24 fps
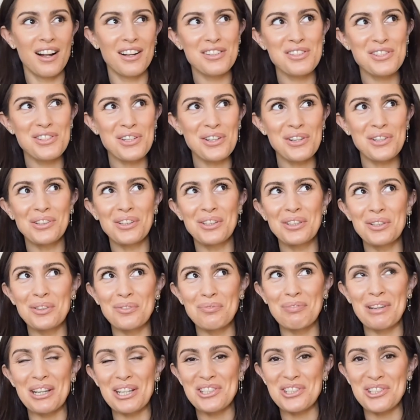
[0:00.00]
insert a little
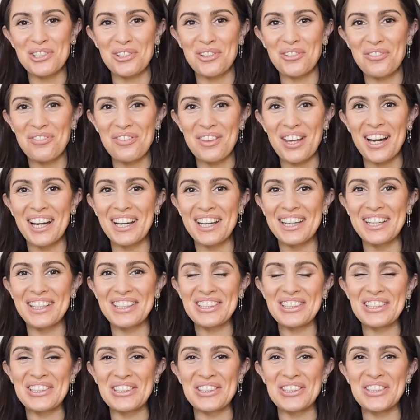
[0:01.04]
picture of that in
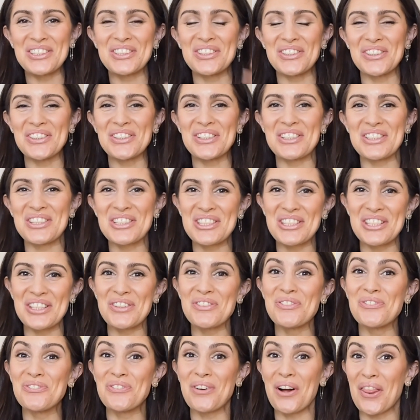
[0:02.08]
here so you can see
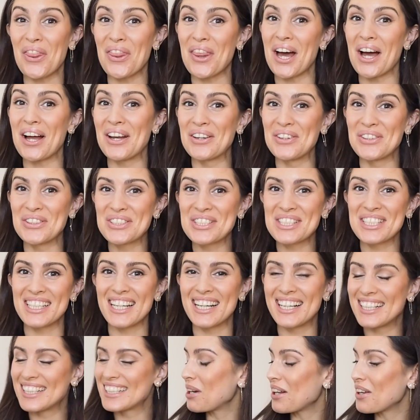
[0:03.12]
what that looks
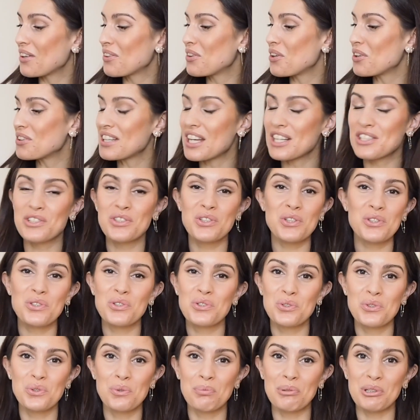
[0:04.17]
like. I thought that's
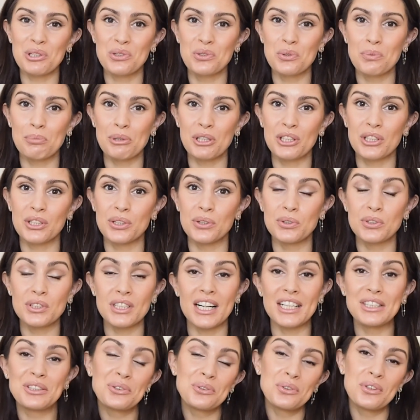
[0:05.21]
super, super cute.
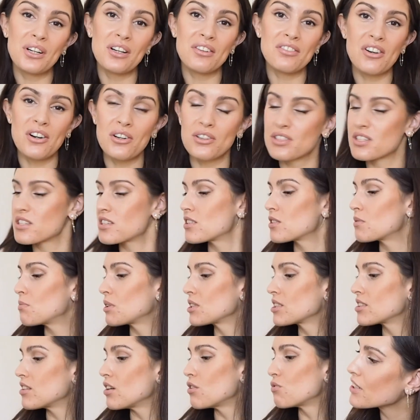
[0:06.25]
I do love horses
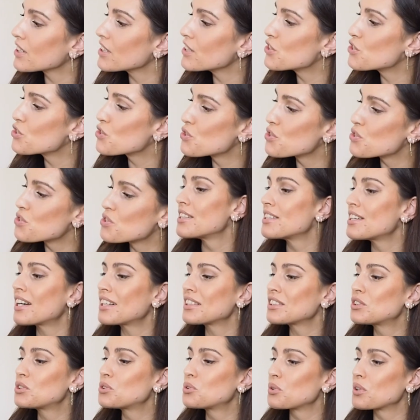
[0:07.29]
myself. It's just
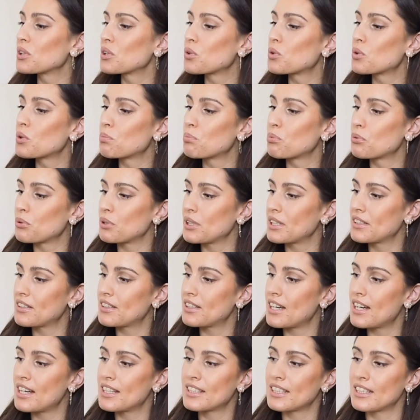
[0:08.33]
nice to incorporate
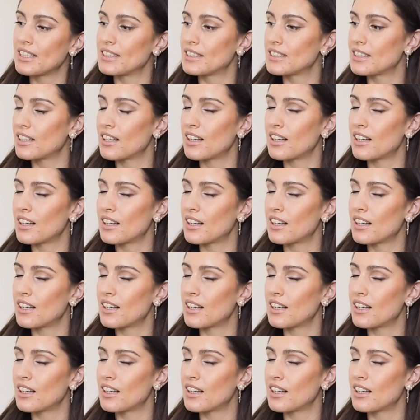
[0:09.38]
that and